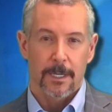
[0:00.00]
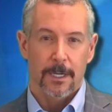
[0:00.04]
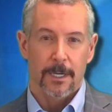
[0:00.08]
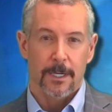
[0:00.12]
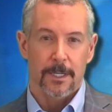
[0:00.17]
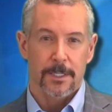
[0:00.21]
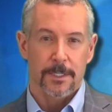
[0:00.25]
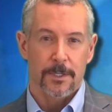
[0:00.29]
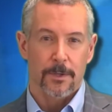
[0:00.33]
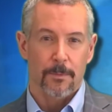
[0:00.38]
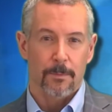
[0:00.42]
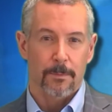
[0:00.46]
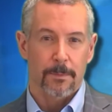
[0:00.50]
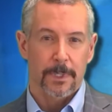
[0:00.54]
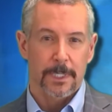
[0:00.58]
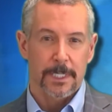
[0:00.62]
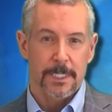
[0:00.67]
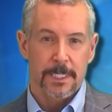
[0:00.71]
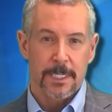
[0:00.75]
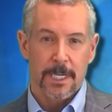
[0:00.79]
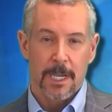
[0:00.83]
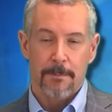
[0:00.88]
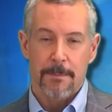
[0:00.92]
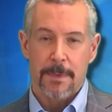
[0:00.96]
Uh, so
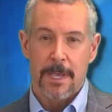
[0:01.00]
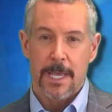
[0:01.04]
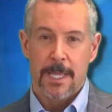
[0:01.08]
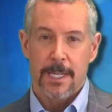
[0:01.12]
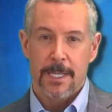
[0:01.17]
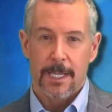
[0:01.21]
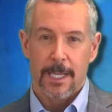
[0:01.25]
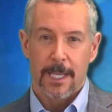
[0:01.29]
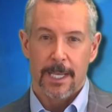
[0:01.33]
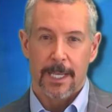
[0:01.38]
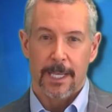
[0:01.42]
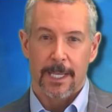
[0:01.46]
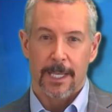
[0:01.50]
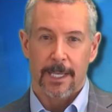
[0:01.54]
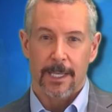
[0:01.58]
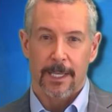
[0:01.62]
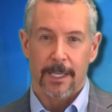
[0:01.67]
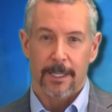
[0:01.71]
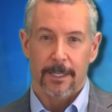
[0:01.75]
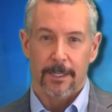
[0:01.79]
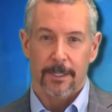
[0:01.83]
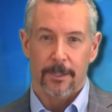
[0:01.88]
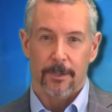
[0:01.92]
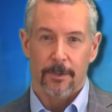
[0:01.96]
please come in
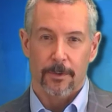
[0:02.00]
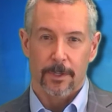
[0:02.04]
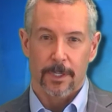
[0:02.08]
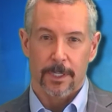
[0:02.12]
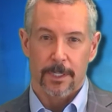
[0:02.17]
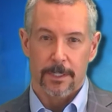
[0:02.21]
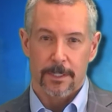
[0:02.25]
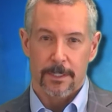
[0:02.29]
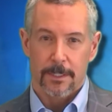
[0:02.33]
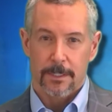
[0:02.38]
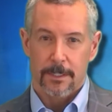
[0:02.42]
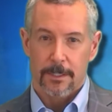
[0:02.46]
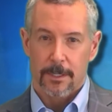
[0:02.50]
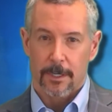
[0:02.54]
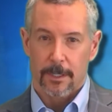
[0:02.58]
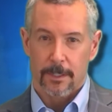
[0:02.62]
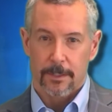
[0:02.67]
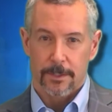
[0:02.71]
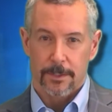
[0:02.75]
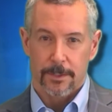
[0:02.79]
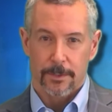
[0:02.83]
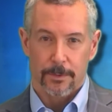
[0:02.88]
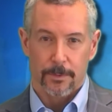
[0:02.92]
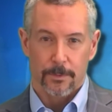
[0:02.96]
and you can
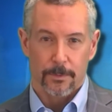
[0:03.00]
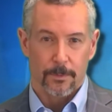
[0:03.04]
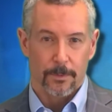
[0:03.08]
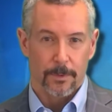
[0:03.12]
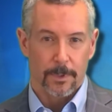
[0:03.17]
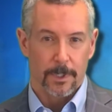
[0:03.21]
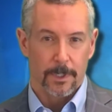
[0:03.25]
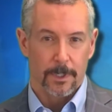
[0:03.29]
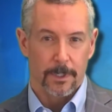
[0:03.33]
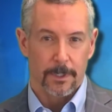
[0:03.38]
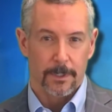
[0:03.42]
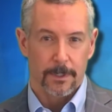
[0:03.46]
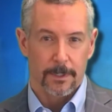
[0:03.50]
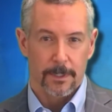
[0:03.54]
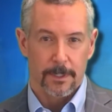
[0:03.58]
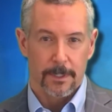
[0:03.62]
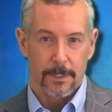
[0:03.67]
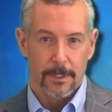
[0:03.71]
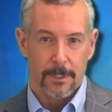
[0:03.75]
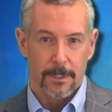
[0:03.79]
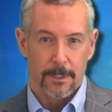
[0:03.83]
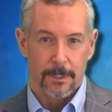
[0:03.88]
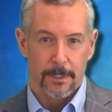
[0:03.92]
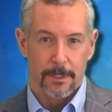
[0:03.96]
talk to
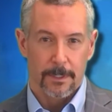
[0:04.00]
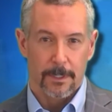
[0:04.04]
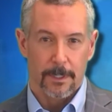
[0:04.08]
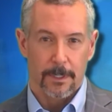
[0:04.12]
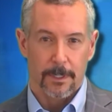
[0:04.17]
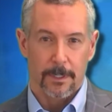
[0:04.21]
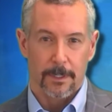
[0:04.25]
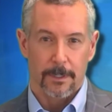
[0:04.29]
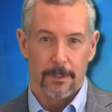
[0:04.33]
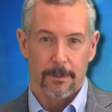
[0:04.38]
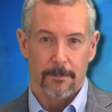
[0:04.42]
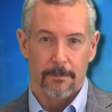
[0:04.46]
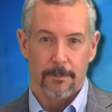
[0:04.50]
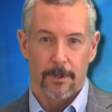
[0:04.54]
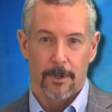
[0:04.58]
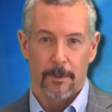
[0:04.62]
uh, uh,